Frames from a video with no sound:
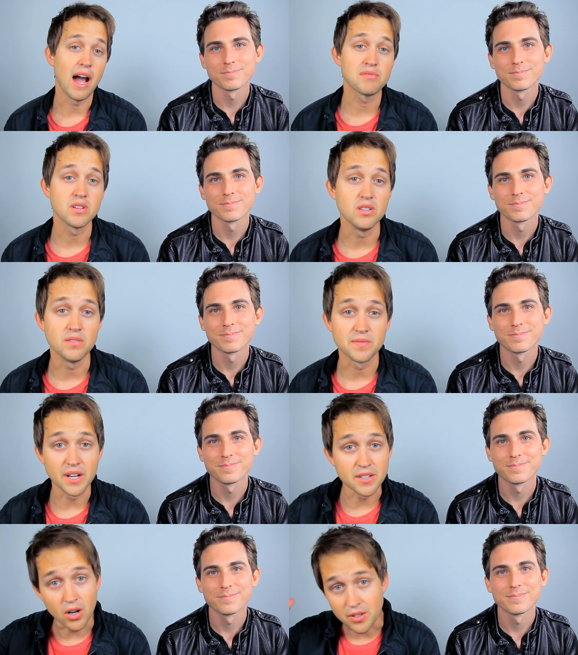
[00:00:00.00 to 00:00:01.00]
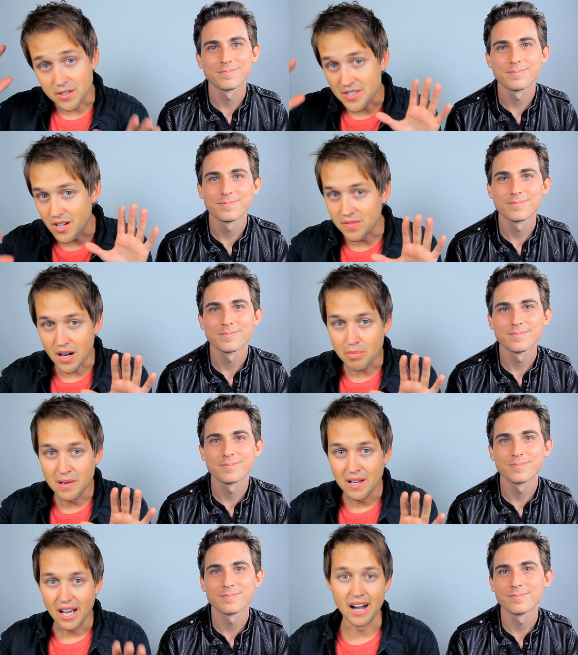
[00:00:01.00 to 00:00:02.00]
Speaker 1: So after you've done all yourself up,
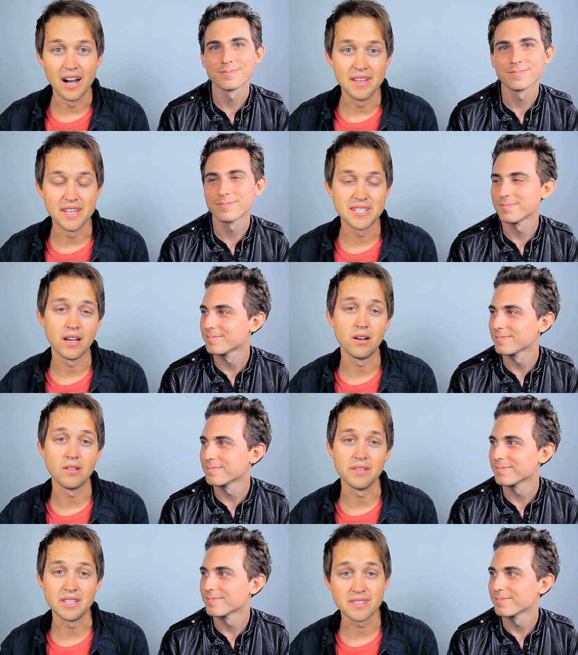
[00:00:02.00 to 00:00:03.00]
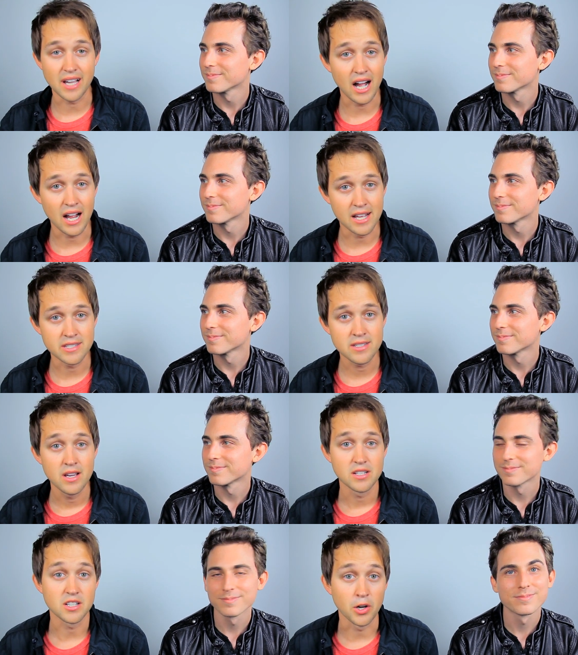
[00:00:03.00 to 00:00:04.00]
they tell these guys
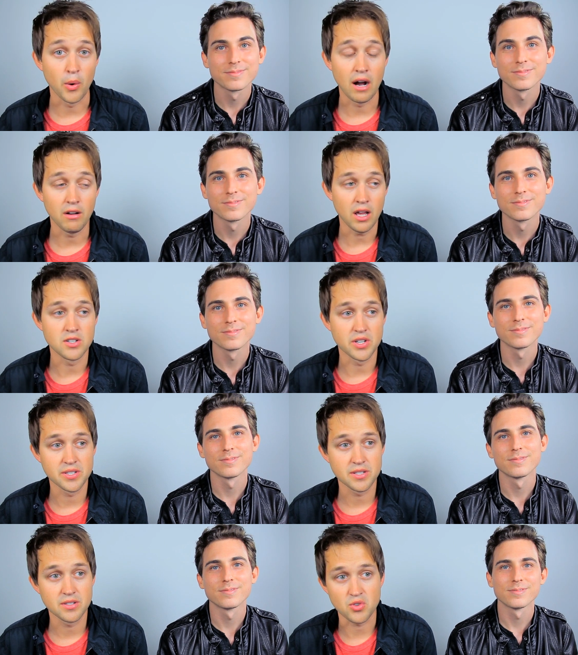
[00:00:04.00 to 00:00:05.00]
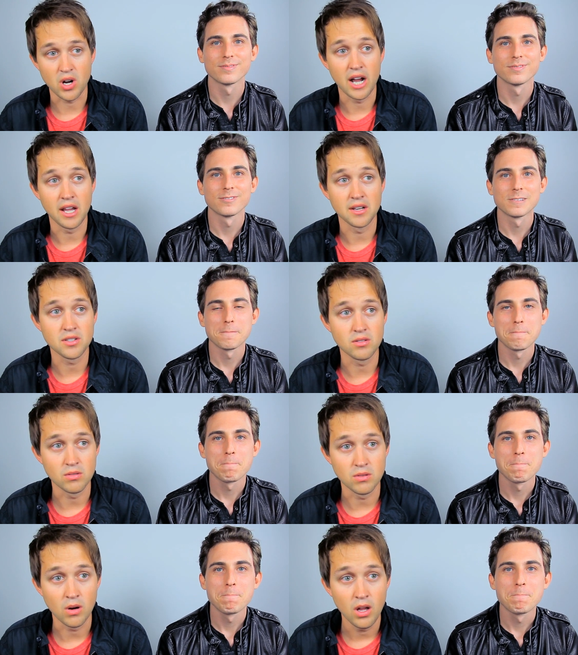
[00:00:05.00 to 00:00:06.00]
to go out and just try
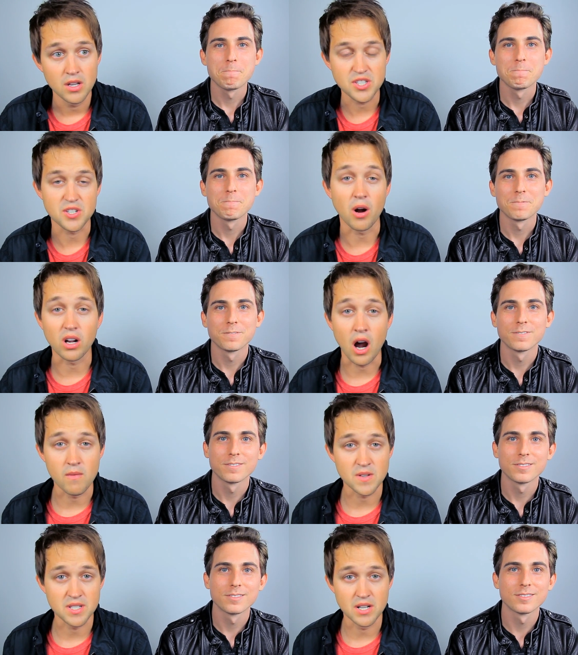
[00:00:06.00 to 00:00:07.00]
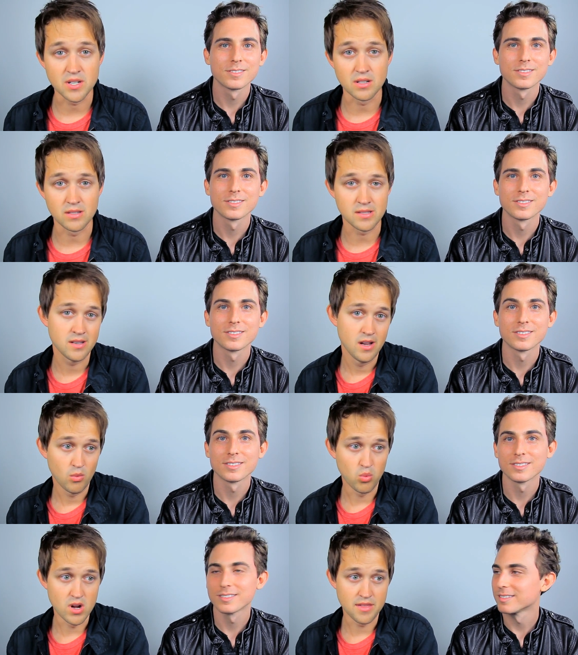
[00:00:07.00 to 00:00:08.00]
to start conversations
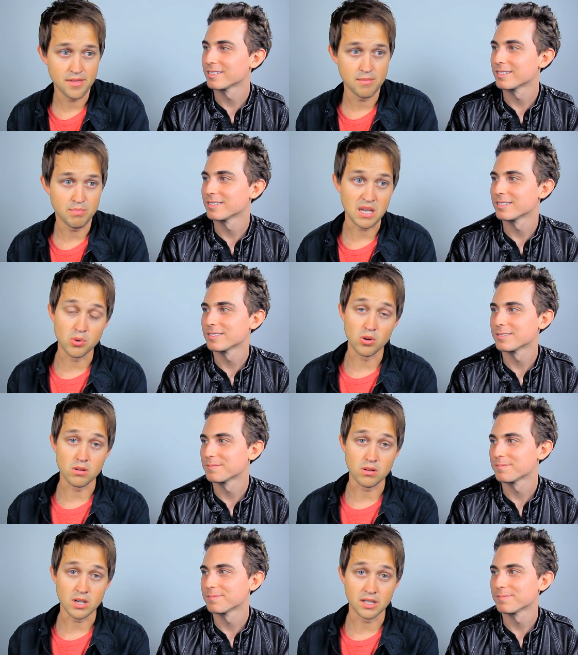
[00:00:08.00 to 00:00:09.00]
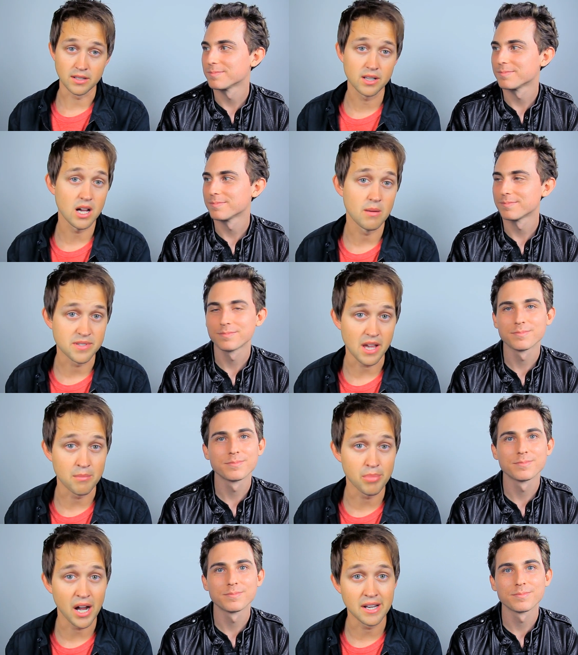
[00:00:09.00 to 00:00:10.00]
with people in clubs.
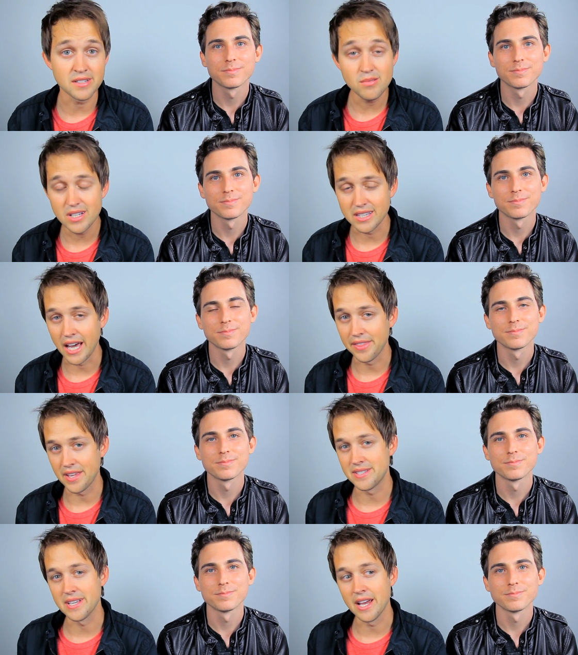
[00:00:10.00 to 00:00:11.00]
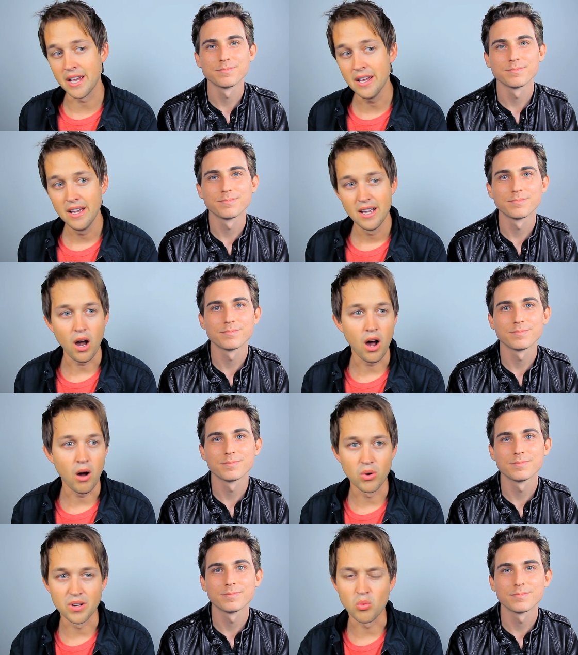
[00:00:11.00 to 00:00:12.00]
And by doing that, they say
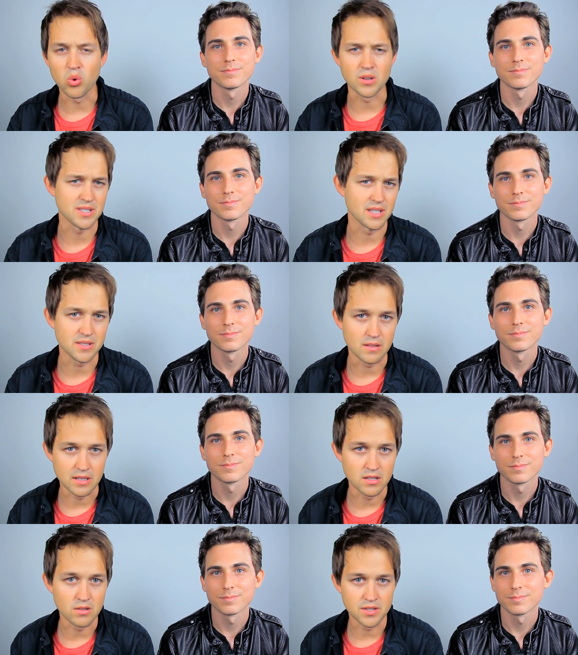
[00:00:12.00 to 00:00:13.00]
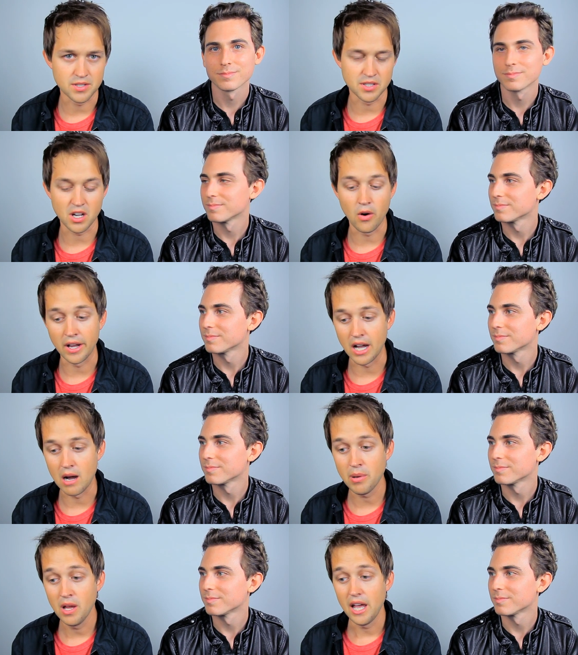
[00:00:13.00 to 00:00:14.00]
one of the worst things you can do is just going
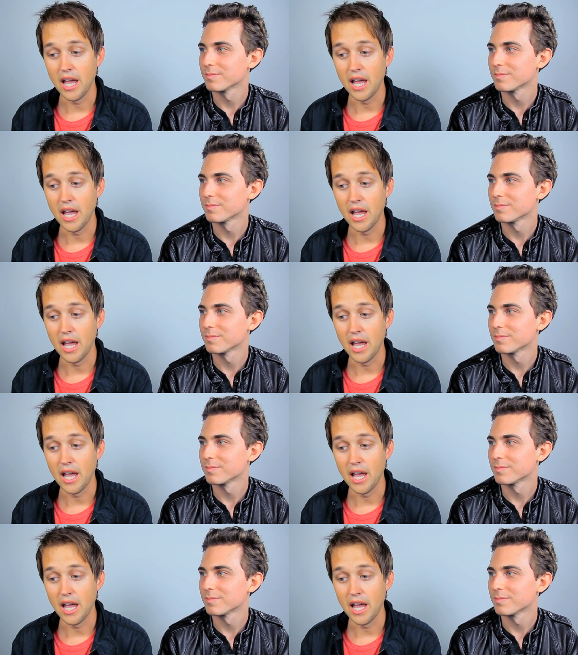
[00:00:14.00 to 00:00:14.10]
up